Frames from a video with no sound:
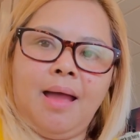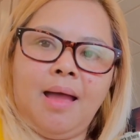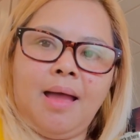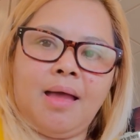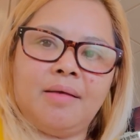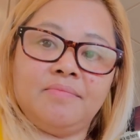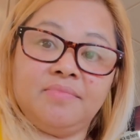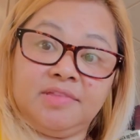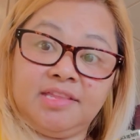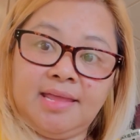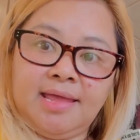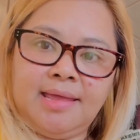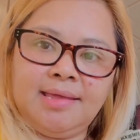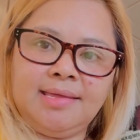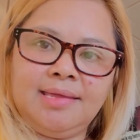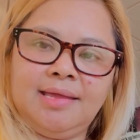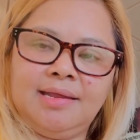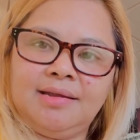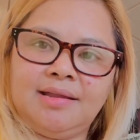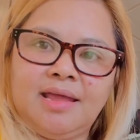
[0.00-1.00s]
I'm
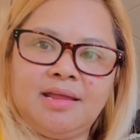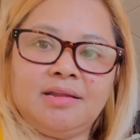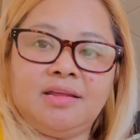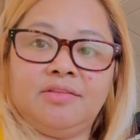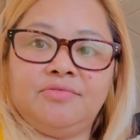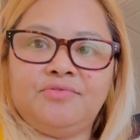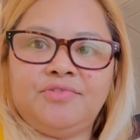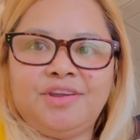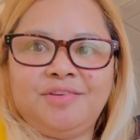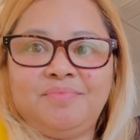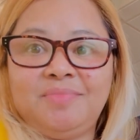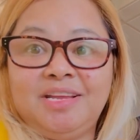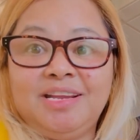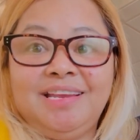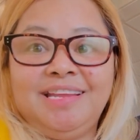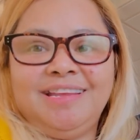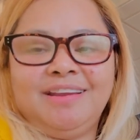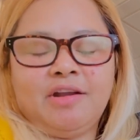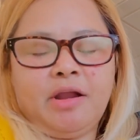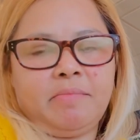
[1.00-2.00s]
taking 900
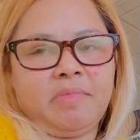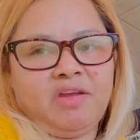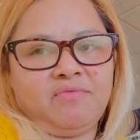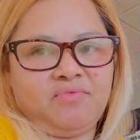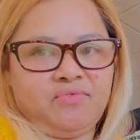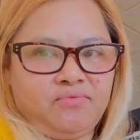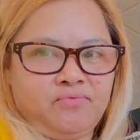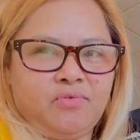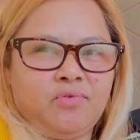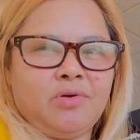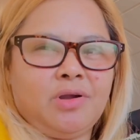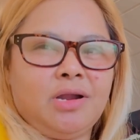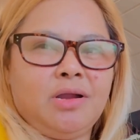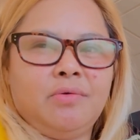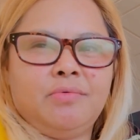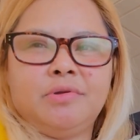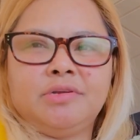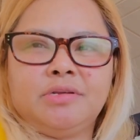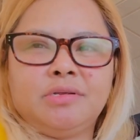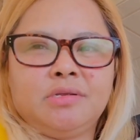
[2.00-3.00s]
milligram every 4
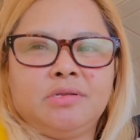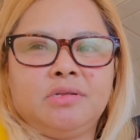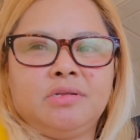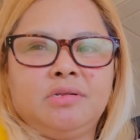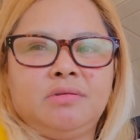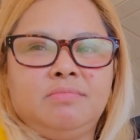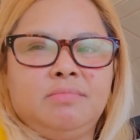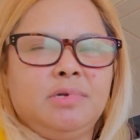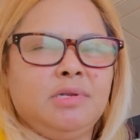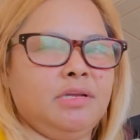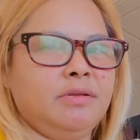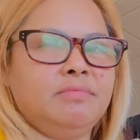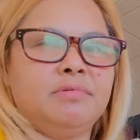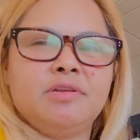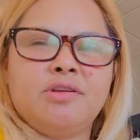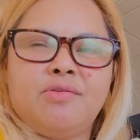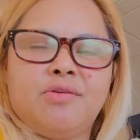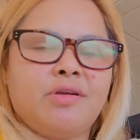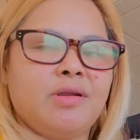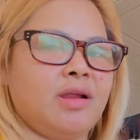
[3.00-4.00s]
hours. Believe
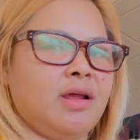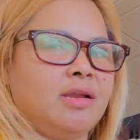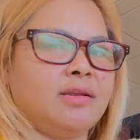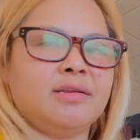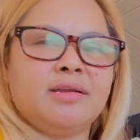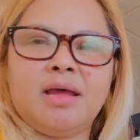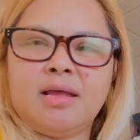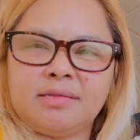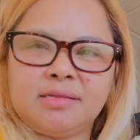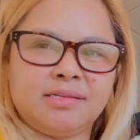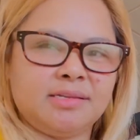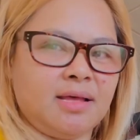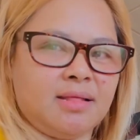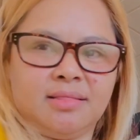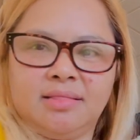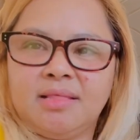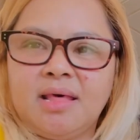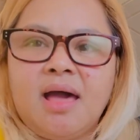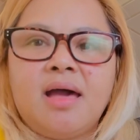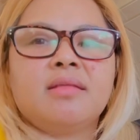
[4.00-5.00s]
it or not, that's a
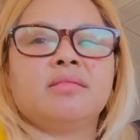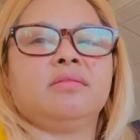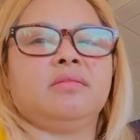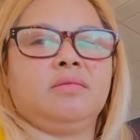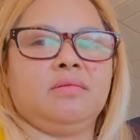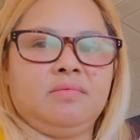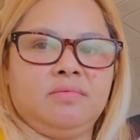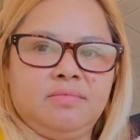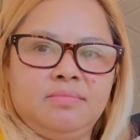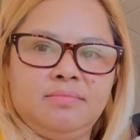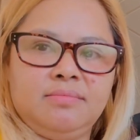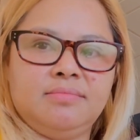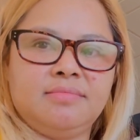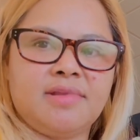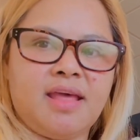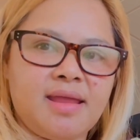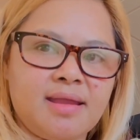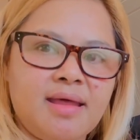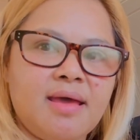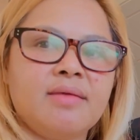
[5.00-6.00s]
lot.
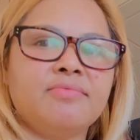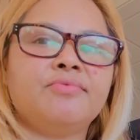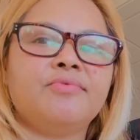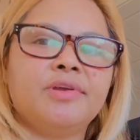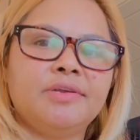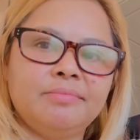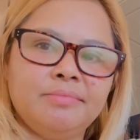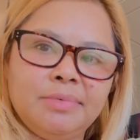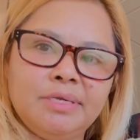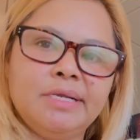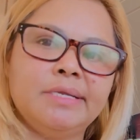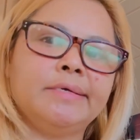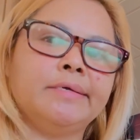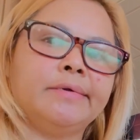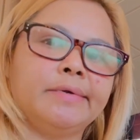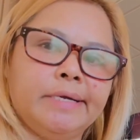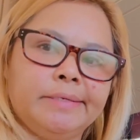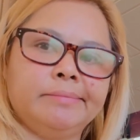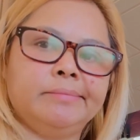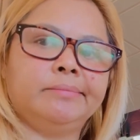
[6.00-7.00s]
900
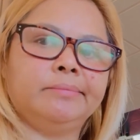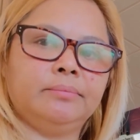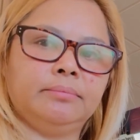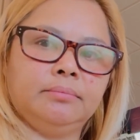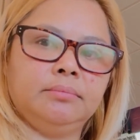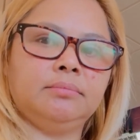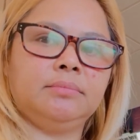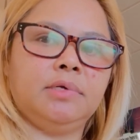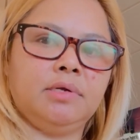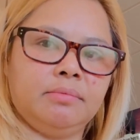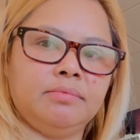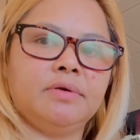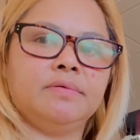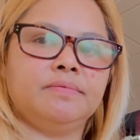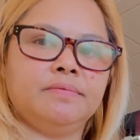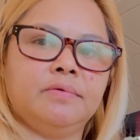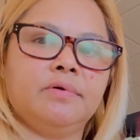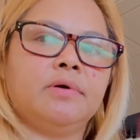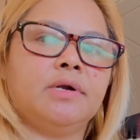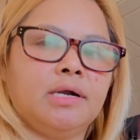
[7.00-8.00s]
milligram every
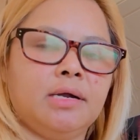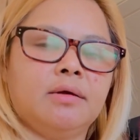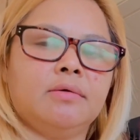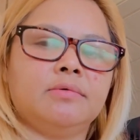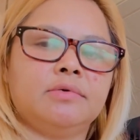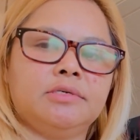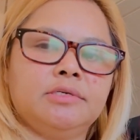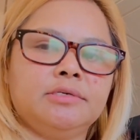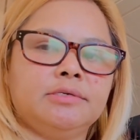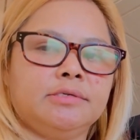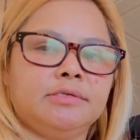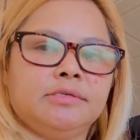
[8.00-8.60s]
4 hours.